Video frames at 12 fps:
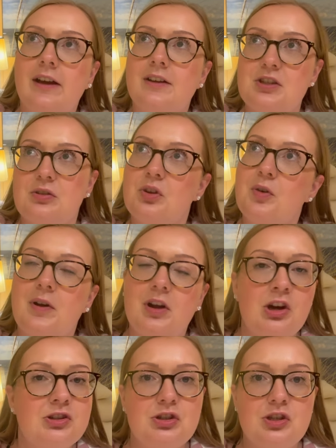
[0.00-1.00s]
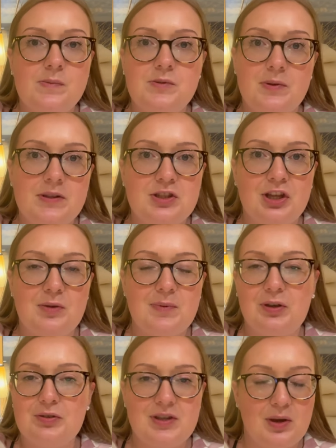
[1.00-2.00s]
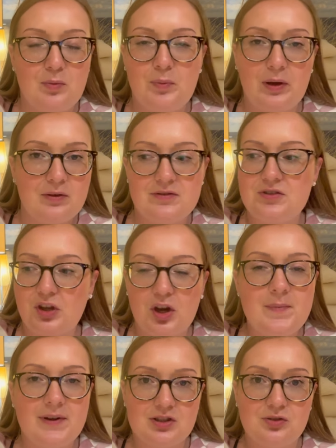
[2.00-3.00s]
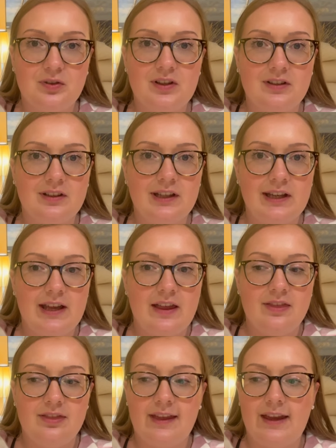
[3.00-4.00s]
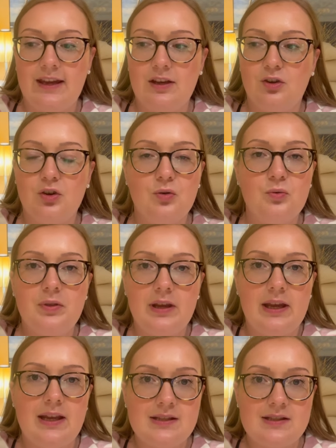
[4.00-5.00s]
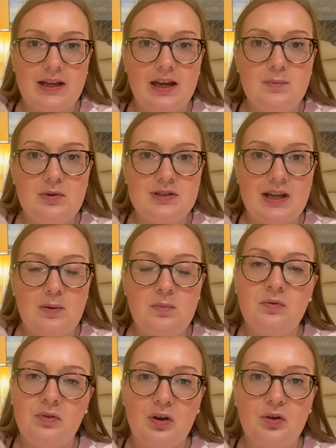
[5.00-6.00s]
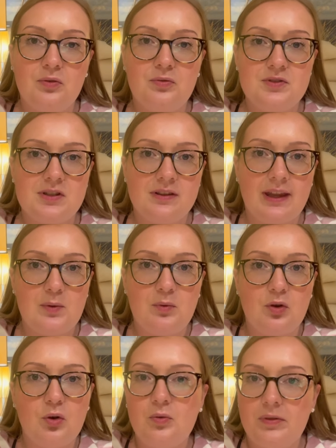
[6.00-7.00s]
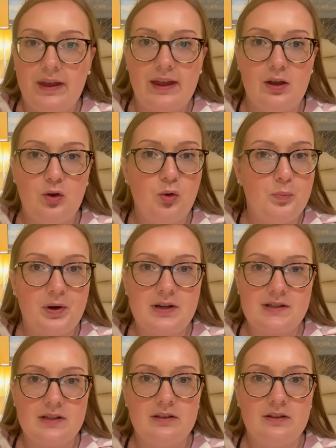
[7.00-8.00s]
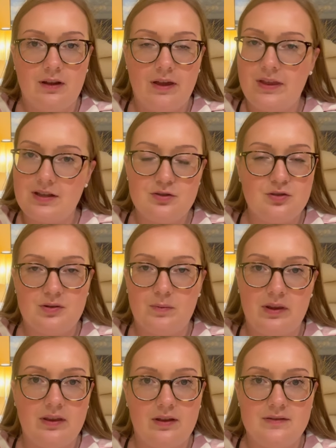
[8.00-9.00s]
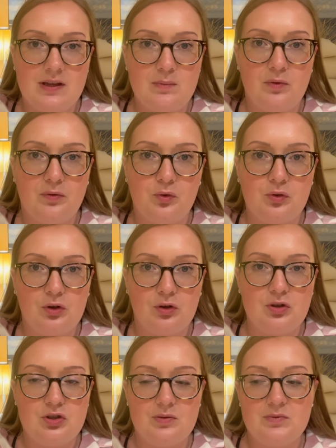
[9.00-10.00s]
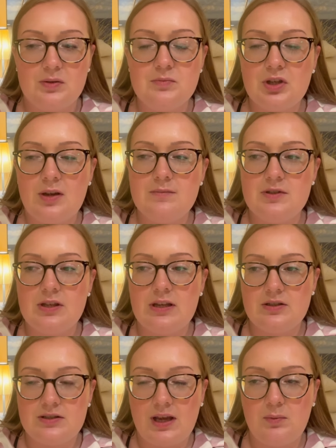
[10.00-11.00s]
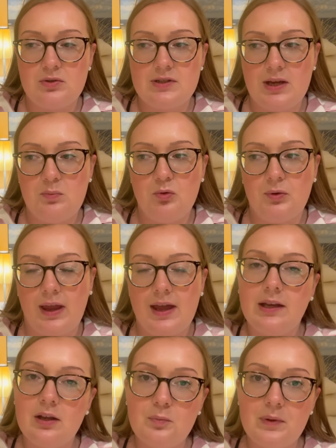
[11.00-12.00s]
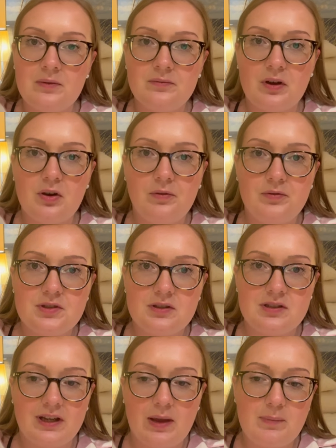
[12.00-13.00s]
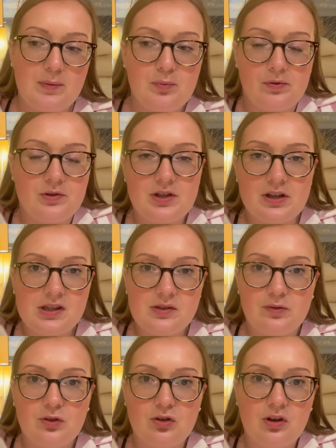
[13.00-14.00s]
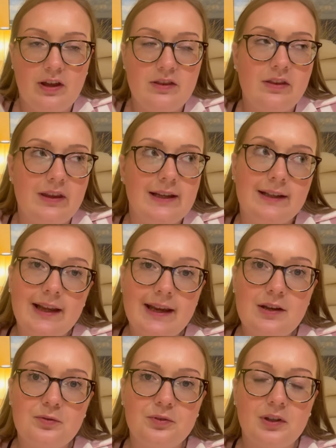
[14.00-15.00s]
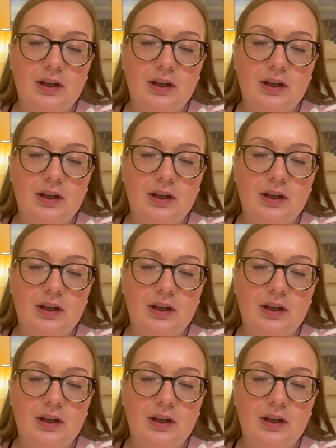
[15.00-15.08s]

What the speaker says: I don't know. I can't choose between the two because they were both so much fun. They got all the entertainment team involved. They were all there, all present. And that's not something that I've seen before on a cruise ship. Sometimes the entertainment team will get a little bit involved to get people on the dance floor and then they leave.